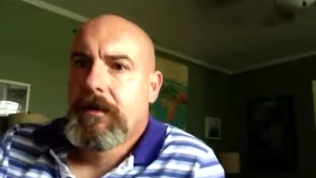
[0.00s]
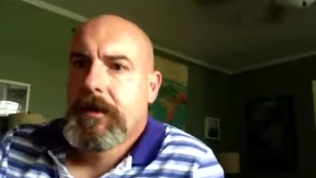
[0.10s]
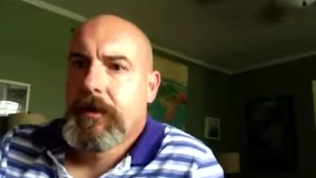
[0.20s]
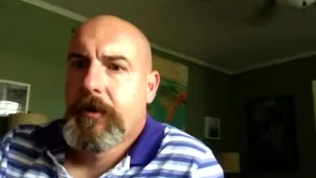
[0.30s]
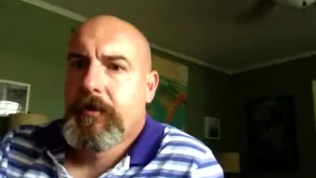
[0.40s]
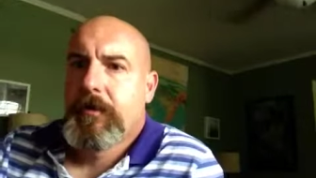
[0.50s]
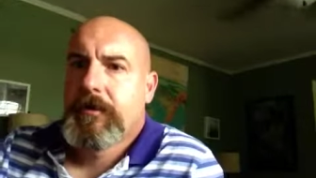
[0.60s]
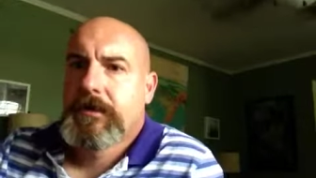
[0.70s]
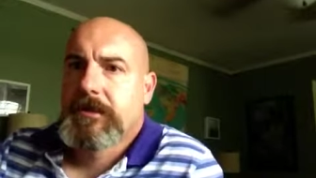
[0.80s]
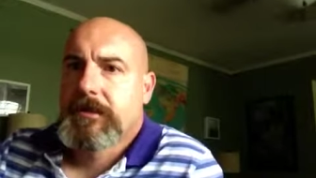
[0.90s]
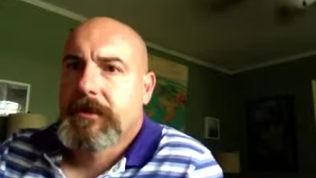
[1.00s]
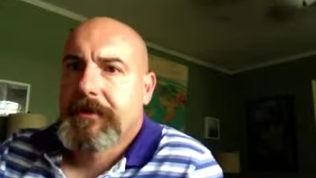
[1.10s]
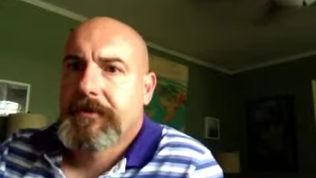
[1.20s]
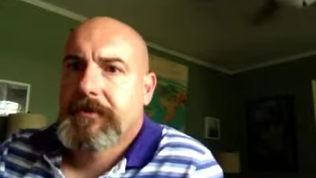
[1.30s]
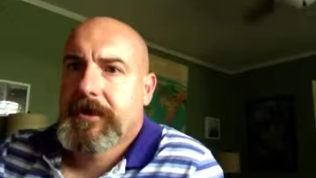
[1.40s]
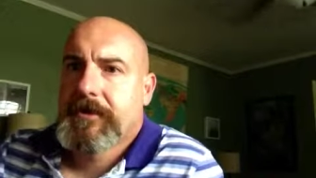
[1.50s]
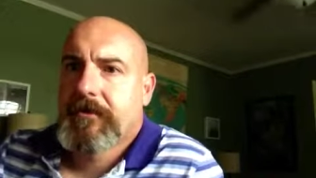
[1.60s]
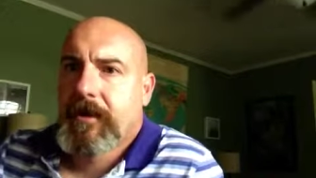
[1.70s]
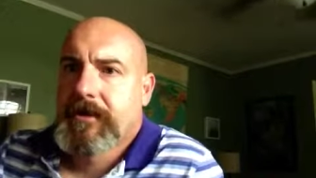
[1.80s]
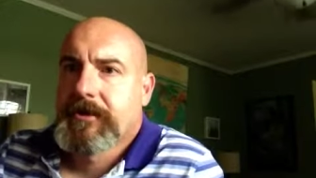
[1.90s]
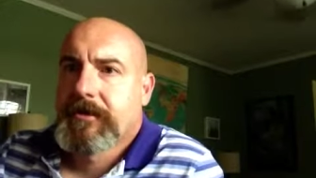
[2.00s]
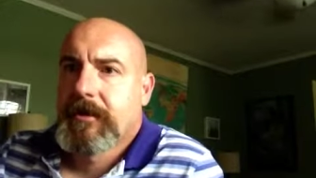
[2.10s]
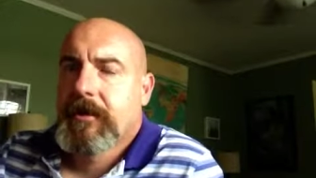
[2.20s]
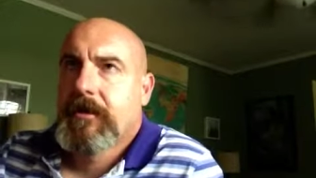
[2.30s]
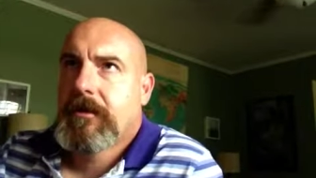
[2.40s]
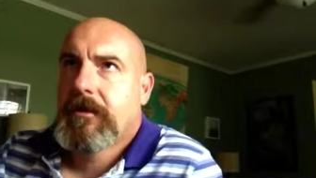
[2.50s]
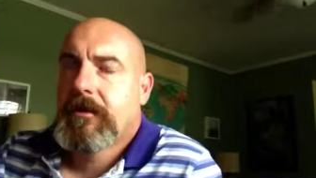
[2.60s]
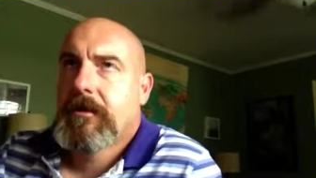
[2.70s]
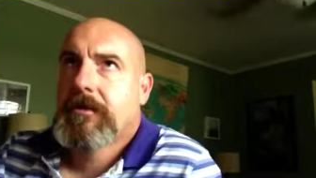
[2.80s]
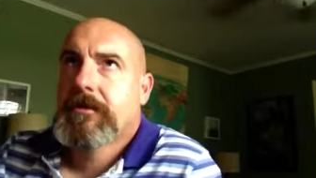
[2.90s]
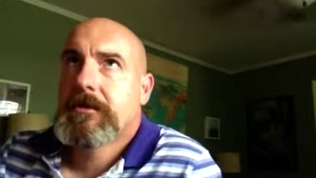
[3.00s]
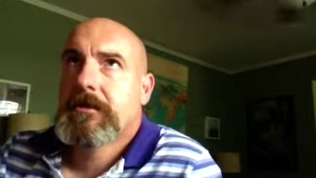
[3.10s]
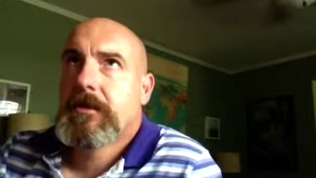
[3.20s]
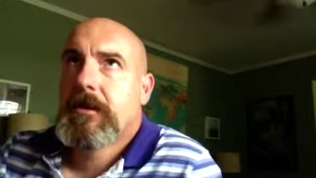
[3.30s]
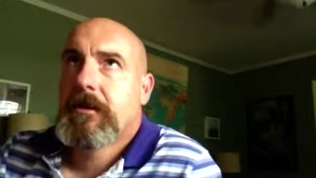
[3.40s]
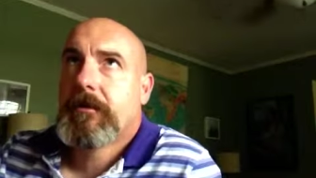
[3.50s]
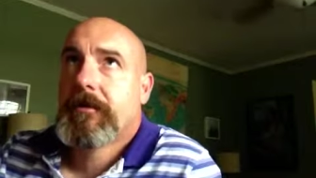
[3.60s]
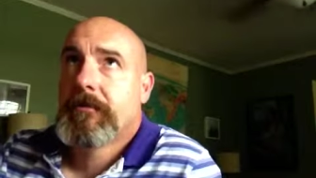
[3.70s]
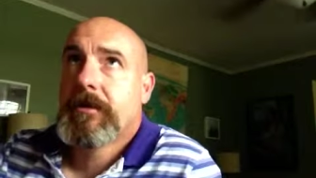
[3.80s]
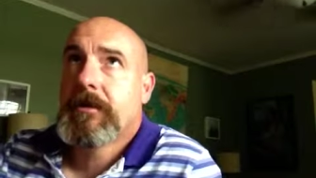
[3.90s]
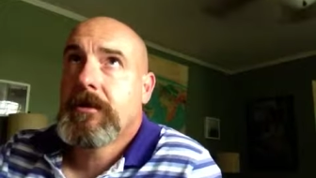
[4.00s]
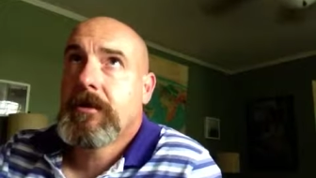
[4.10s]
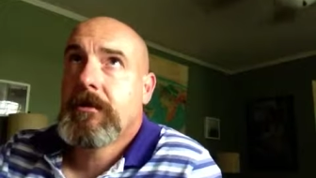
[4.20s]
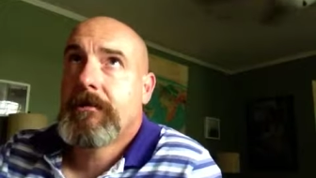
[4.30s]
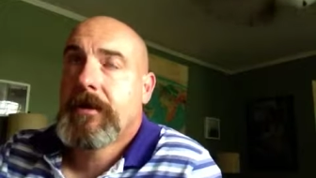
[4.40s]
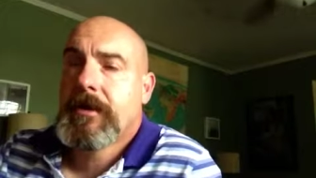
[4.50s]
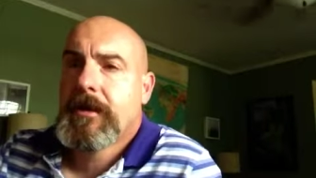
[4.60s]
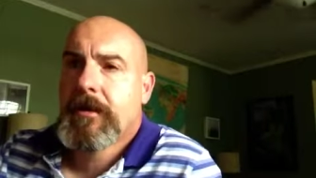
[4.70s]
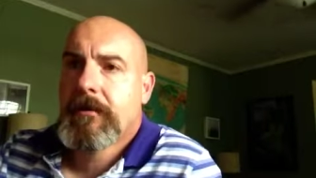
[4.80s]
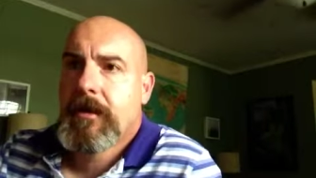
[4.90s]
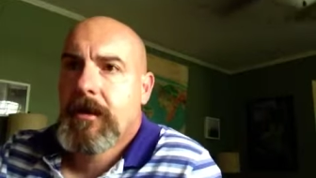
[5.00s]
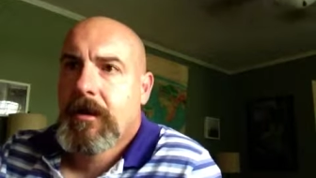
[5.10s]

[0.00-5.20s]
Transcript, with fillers: Hello, this is Dr. Jason Munsell. It is uh, 3 p.m.